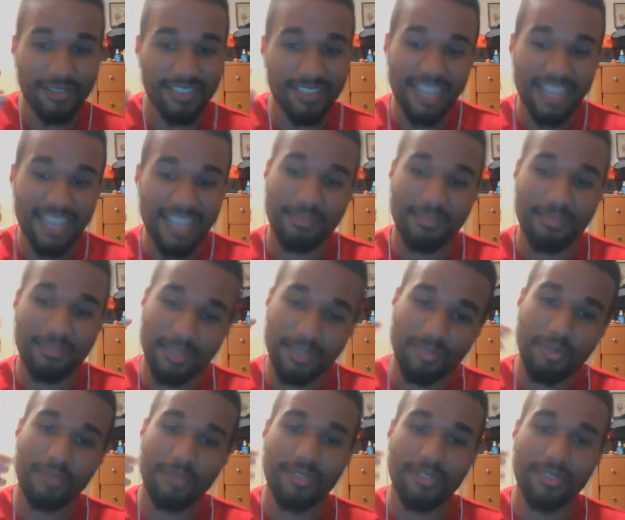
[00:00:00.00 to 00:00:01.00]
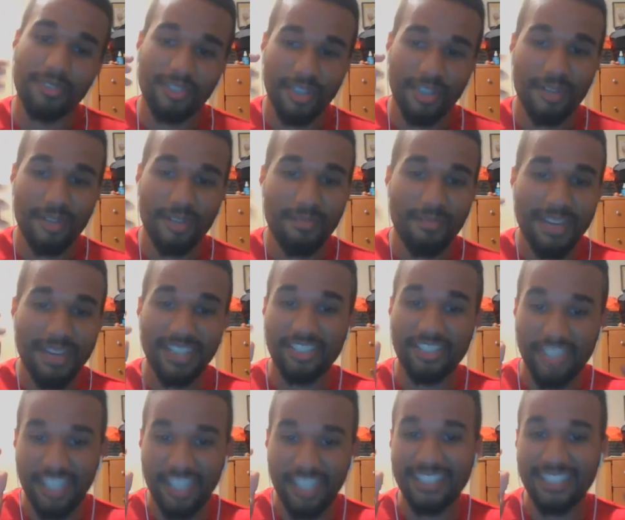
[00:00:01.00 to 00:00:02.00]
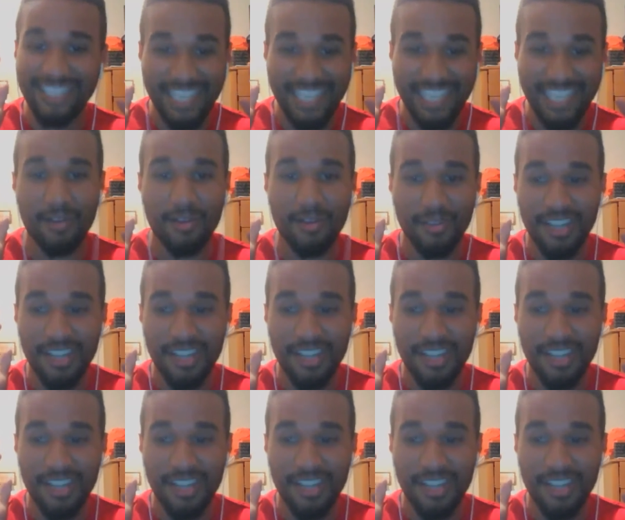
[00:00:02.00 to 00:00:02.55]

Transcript: And yes, I'm going to throw out the term next-gen sound